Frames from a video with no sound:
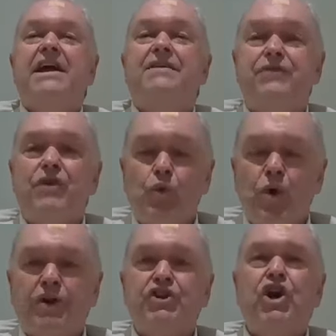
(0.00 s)
If you
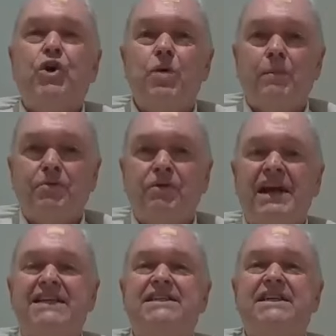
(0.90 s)
want
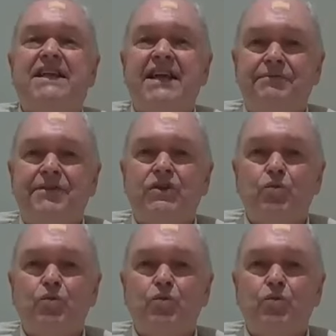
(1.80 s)
cooperation, give it.